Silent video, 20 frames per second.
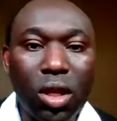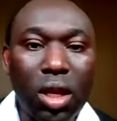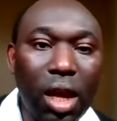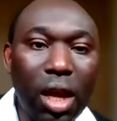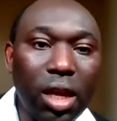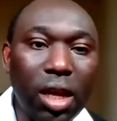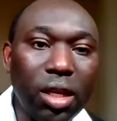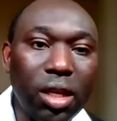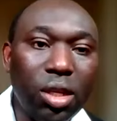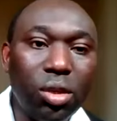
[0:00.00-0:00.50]

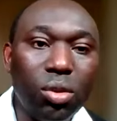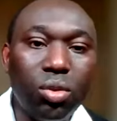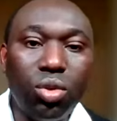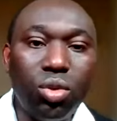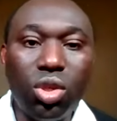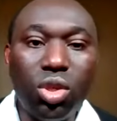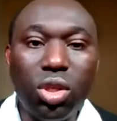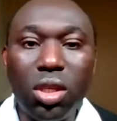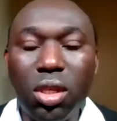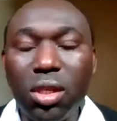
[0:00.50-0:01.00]
Thank
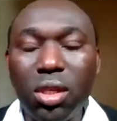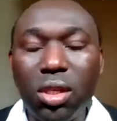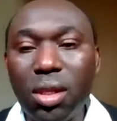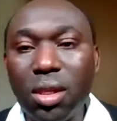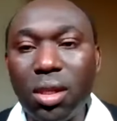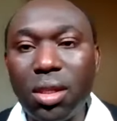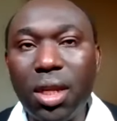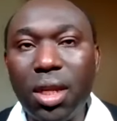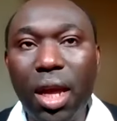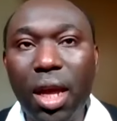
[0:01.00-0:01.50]
you,
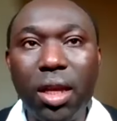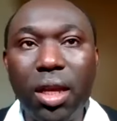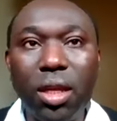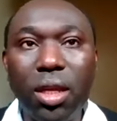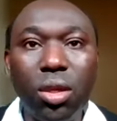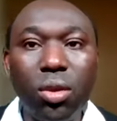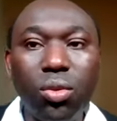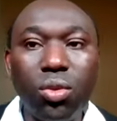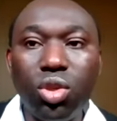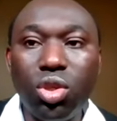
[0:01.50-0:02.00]
Jesus.
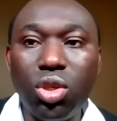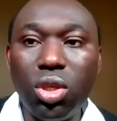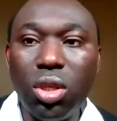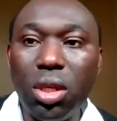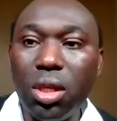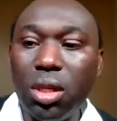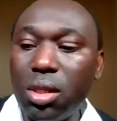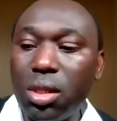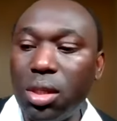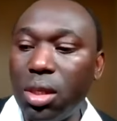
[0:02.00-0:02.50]
Thank you,
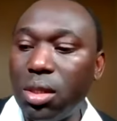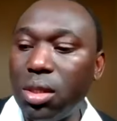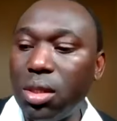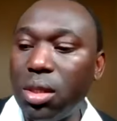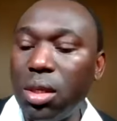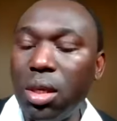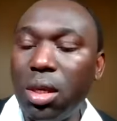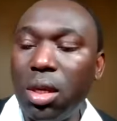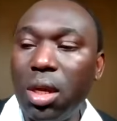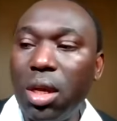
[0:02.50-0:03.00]

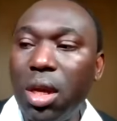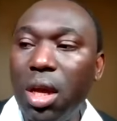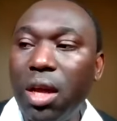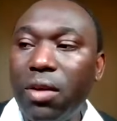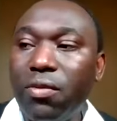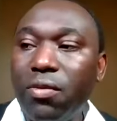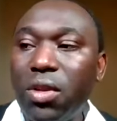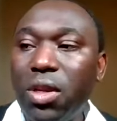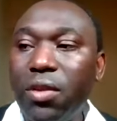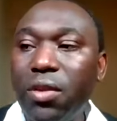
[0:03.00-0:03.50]
Jesus.
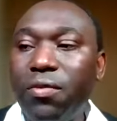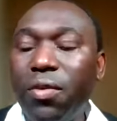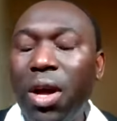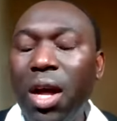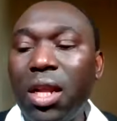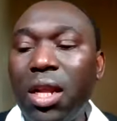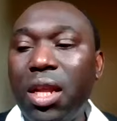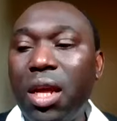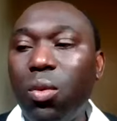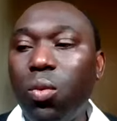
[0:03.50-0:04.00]
Heavenly
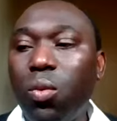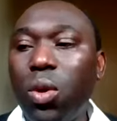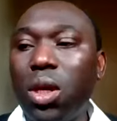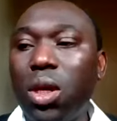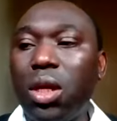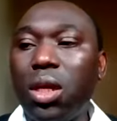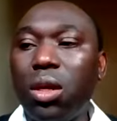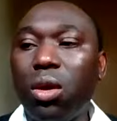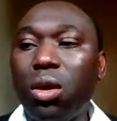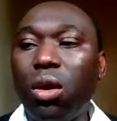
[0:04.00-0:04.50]
Father,
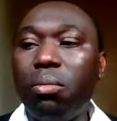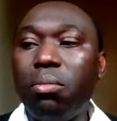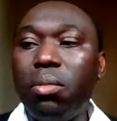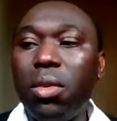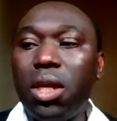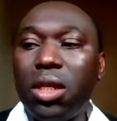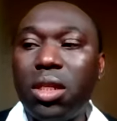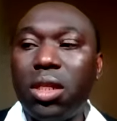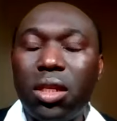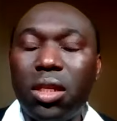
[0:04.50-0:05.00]
we
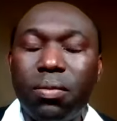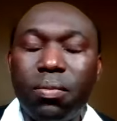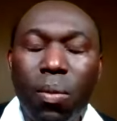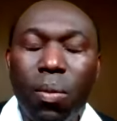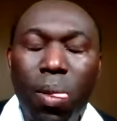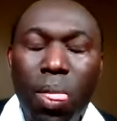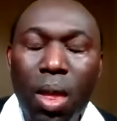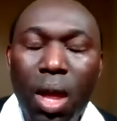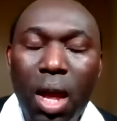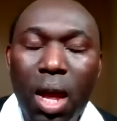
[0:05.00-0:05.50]
commit
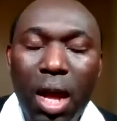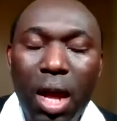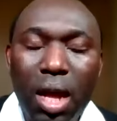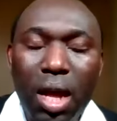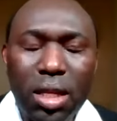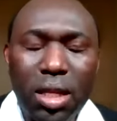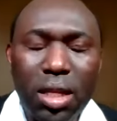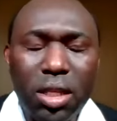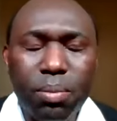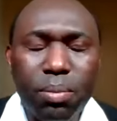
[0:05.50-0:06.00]

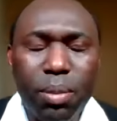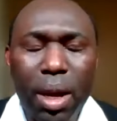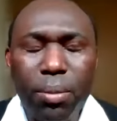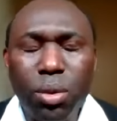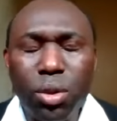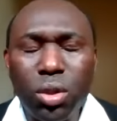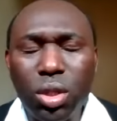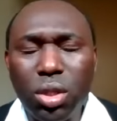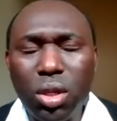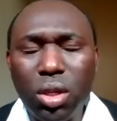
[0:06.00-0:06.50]
this
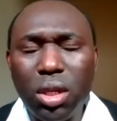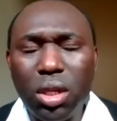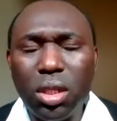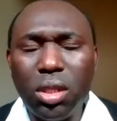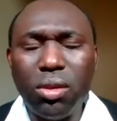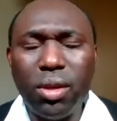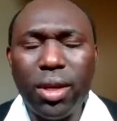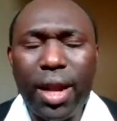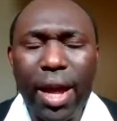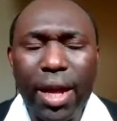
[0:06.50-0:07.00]
Bible
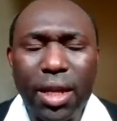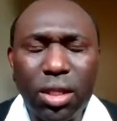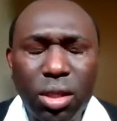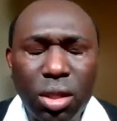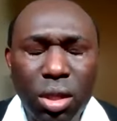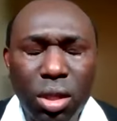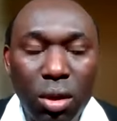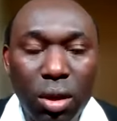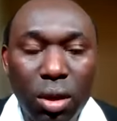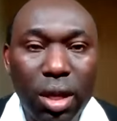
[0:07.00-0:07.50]
study tonight
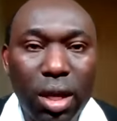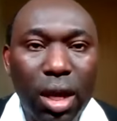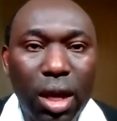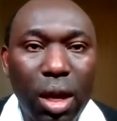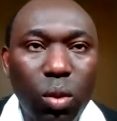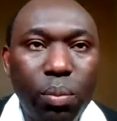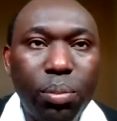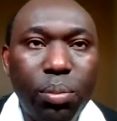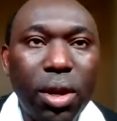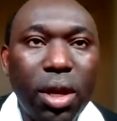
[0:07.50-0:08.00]
to your
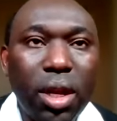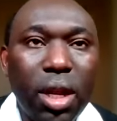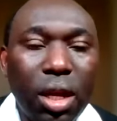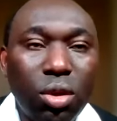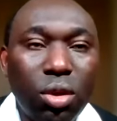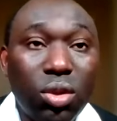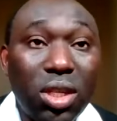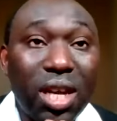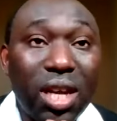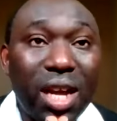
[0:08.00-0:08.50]
care. We pray
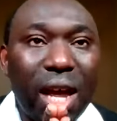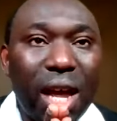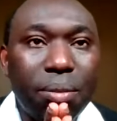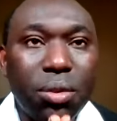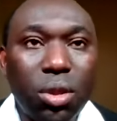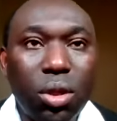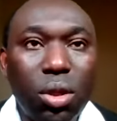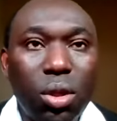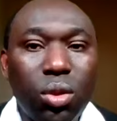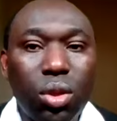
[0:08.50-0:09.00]
that you take
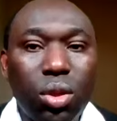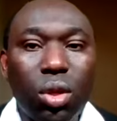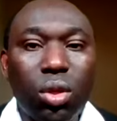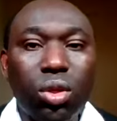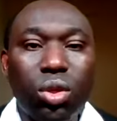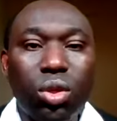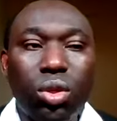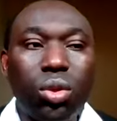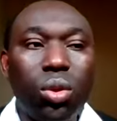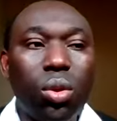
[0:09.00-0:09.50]
absolute
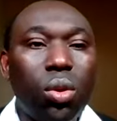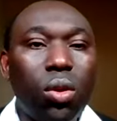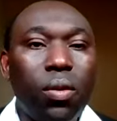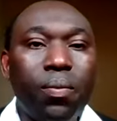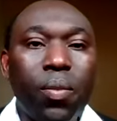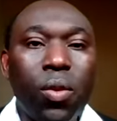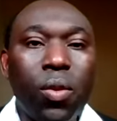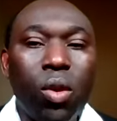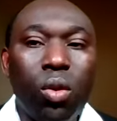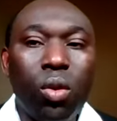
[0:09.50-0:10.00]

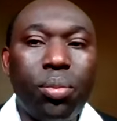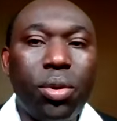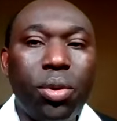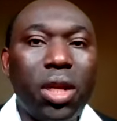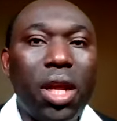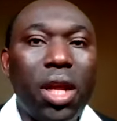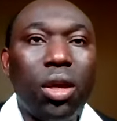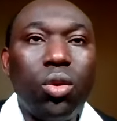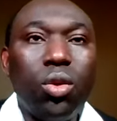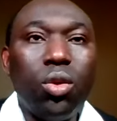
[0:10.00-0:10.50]
control.
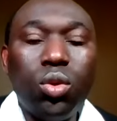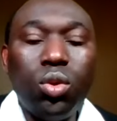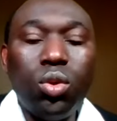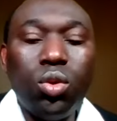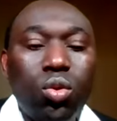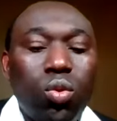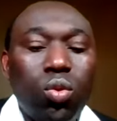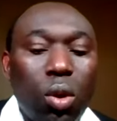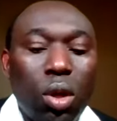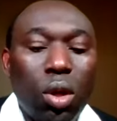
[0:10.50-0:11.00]
Pray that you
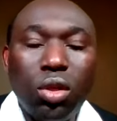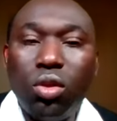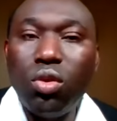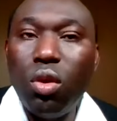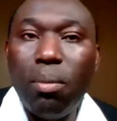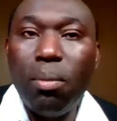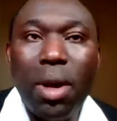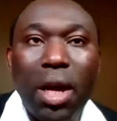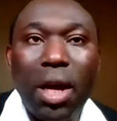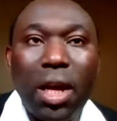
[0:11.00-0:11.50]
do what
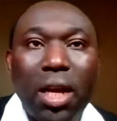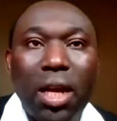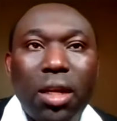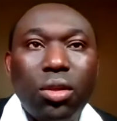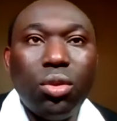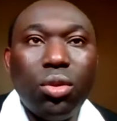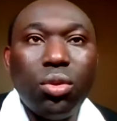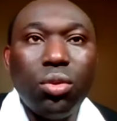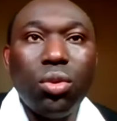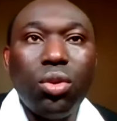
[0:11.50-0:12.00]
no man
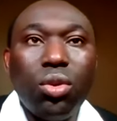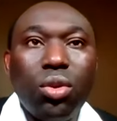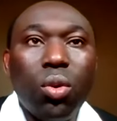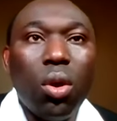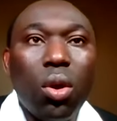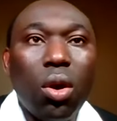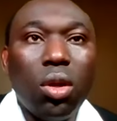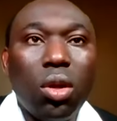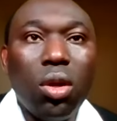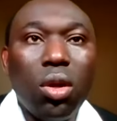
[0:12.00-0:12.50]
can do.
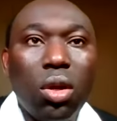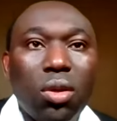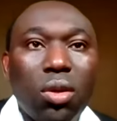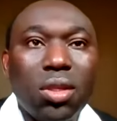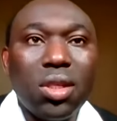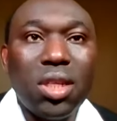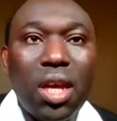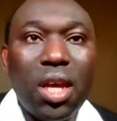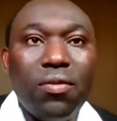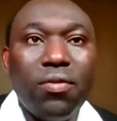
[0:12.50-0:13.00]
You honor
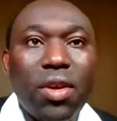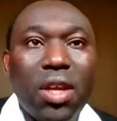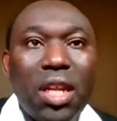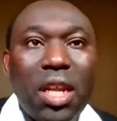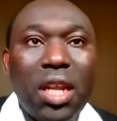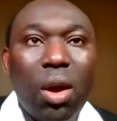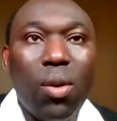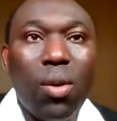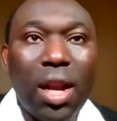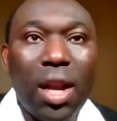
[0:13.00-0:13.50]
yourself
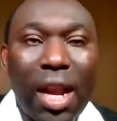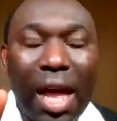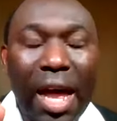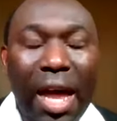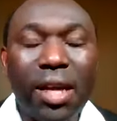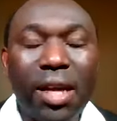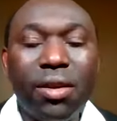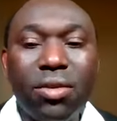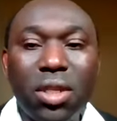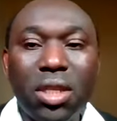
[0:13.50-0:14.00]
in our
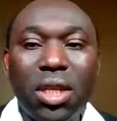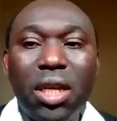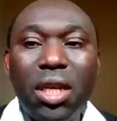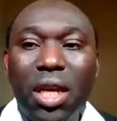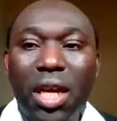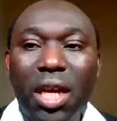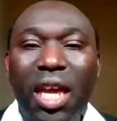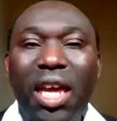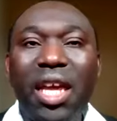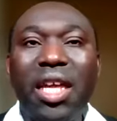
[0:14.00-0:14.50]
lives
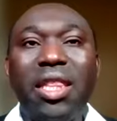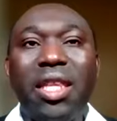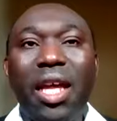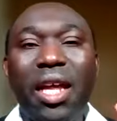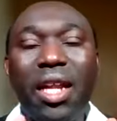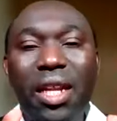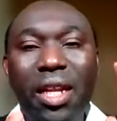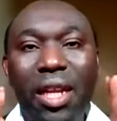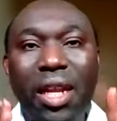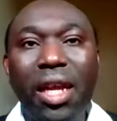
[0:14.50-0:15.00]
in
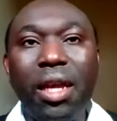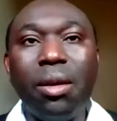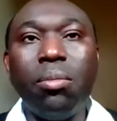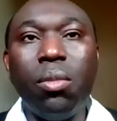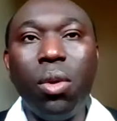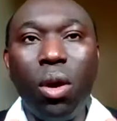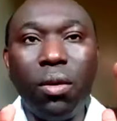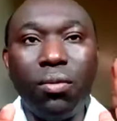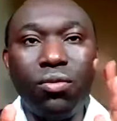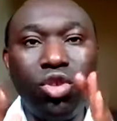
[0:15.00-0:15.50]
the
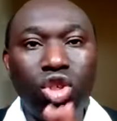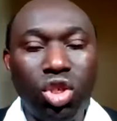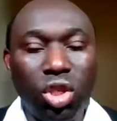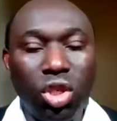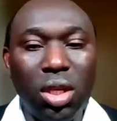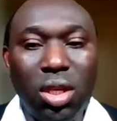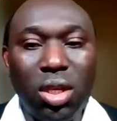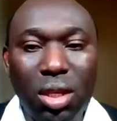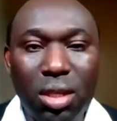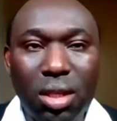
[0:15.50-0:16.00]
name of
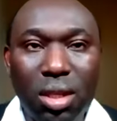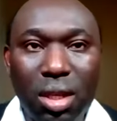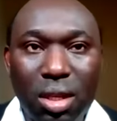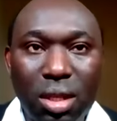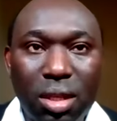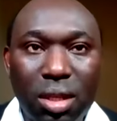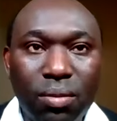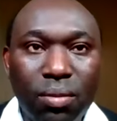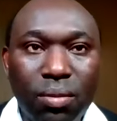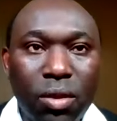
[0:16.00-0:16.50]

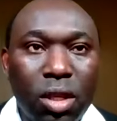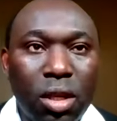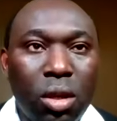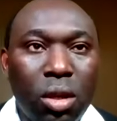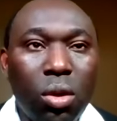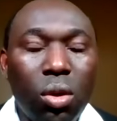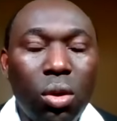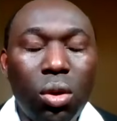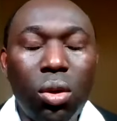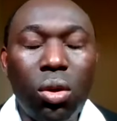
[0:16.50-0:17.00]
Jesus.
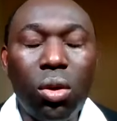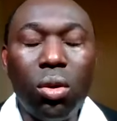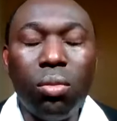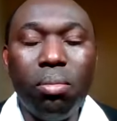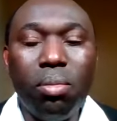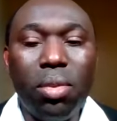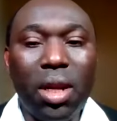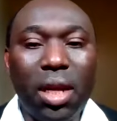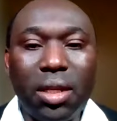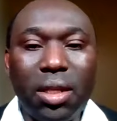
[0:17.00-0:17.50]

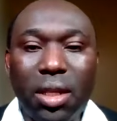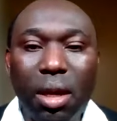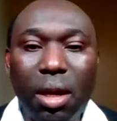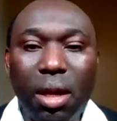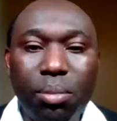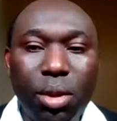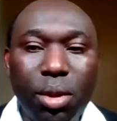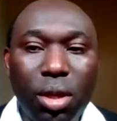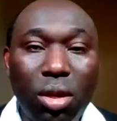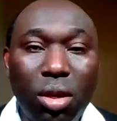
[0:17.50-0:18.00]
Oh,
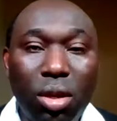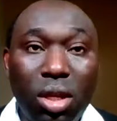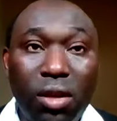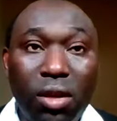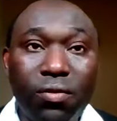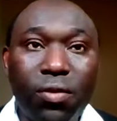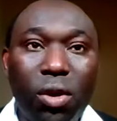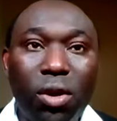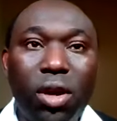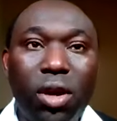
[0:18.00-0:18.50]
blessed be your
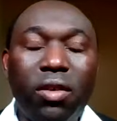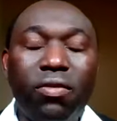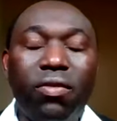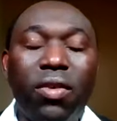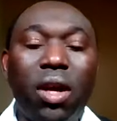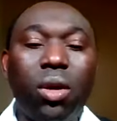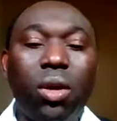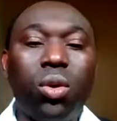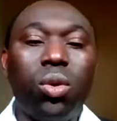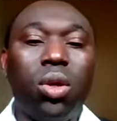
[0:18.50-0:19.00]
name
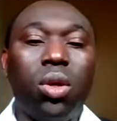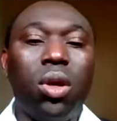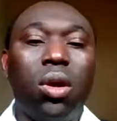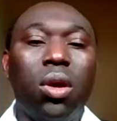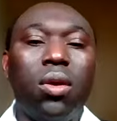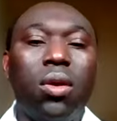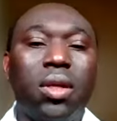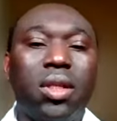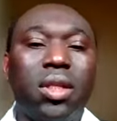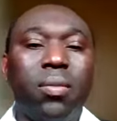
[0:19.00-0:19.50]
forever, oh
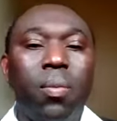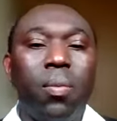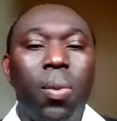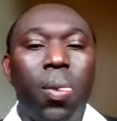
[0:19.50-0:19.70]
God.